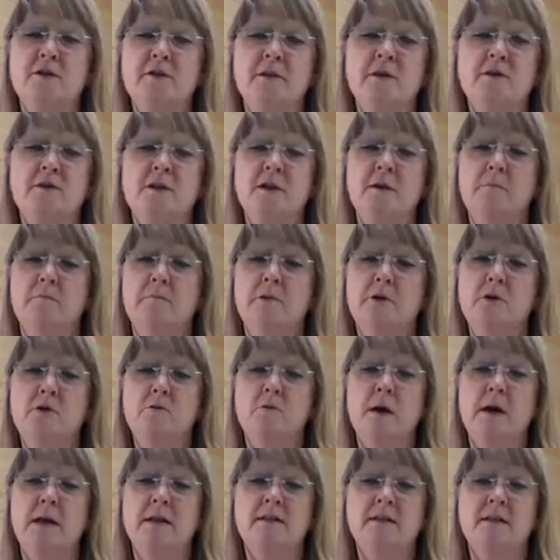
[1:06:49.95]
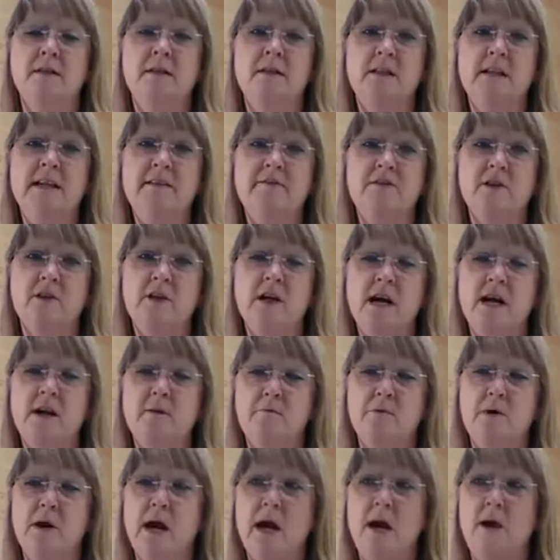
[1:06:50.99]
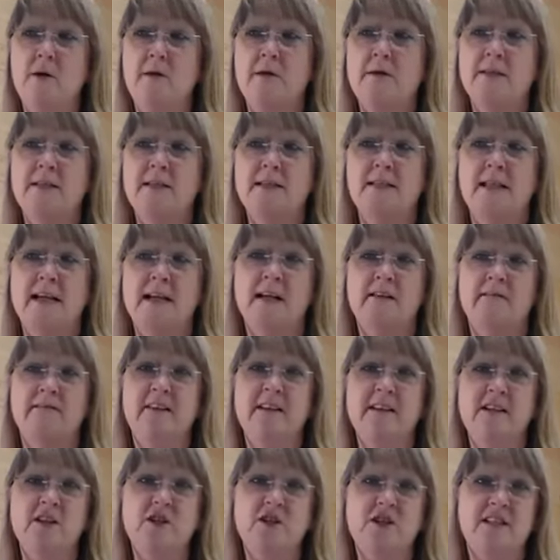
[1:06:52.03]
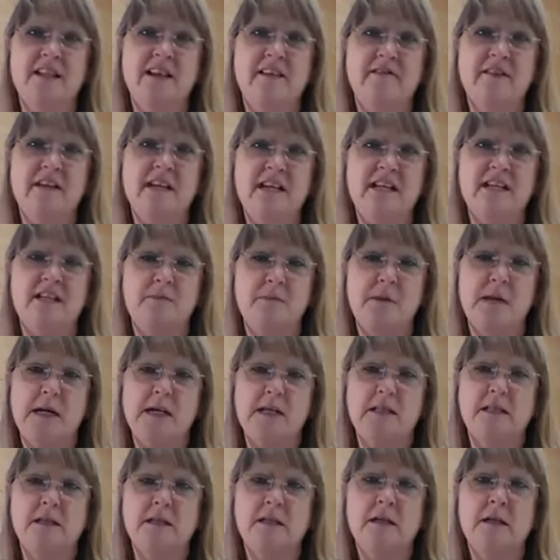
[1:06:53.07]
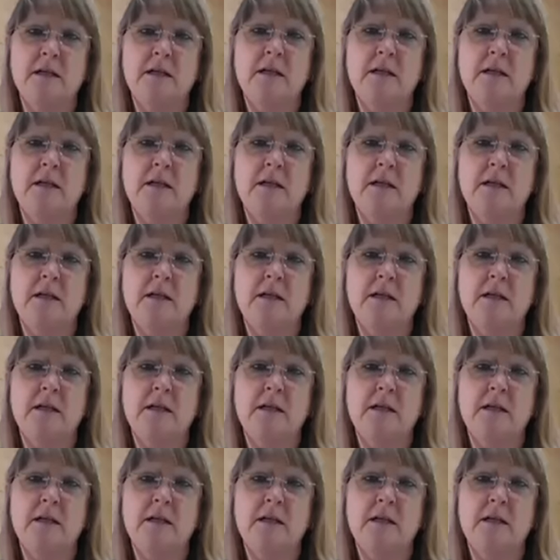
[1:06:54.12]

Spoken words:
and there's some blue ones, and the leaves are kind of brown, and this is like a vintage 70s piece.